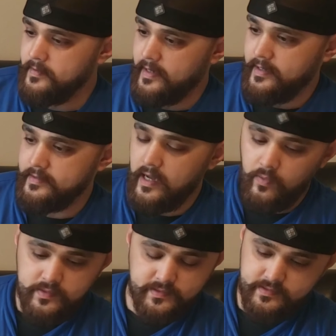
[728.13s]
and I
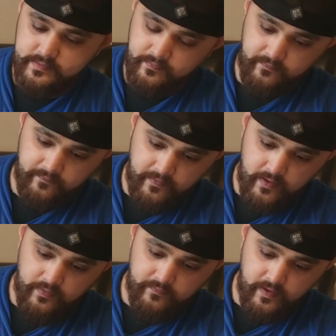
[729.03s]
was
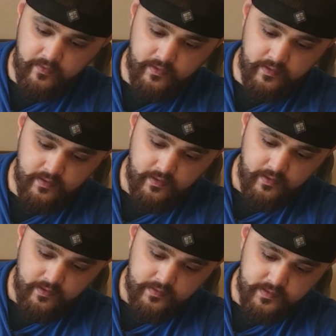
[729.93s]
very, very
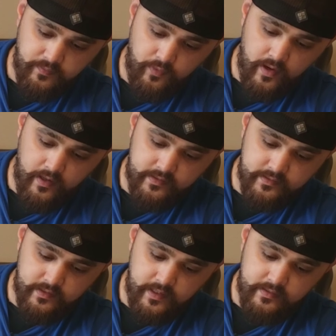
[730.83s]

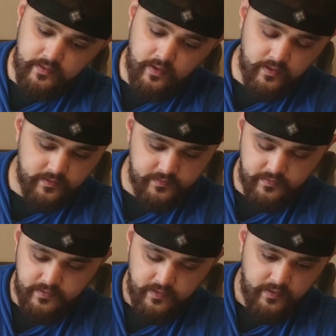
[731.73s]
surprised. And I thought,
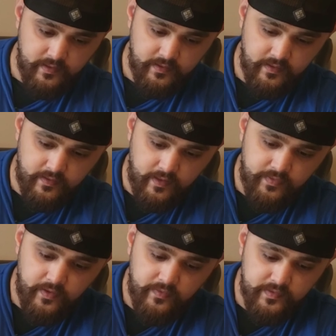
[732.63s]
you know, I
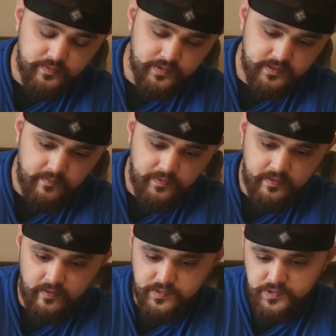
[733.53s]
thought this was something
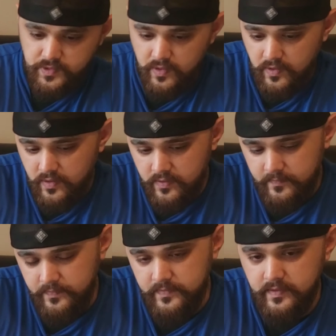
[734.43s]
that was
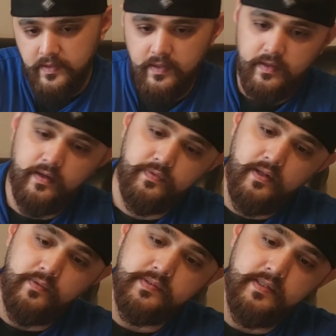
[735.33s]
strong. I
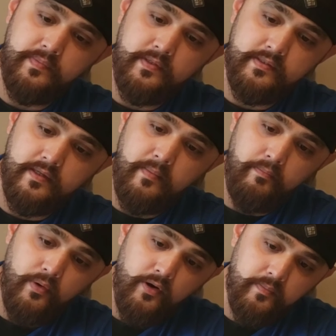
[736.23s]
thought it was something that was gonna
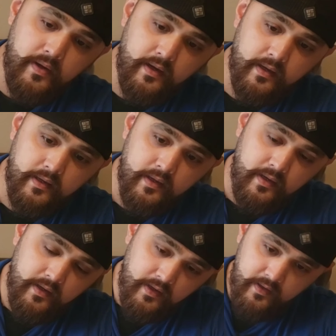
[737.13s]
burn my
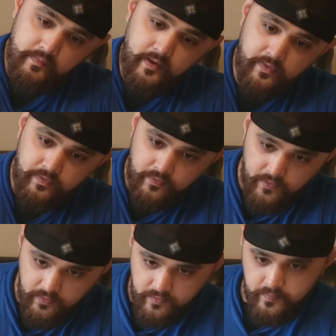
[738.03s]

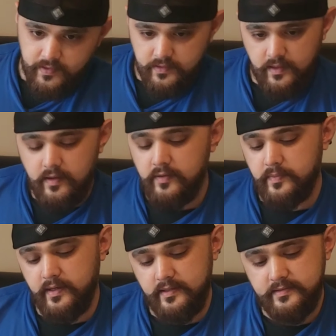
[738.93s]
throat, but no,
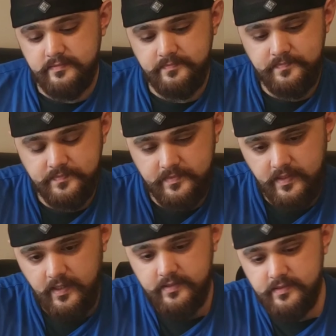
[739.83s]
man.
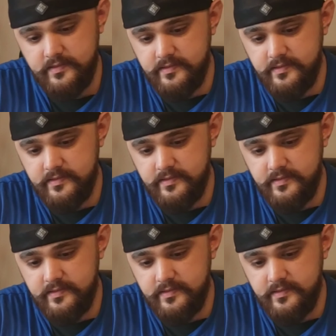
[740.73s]
It's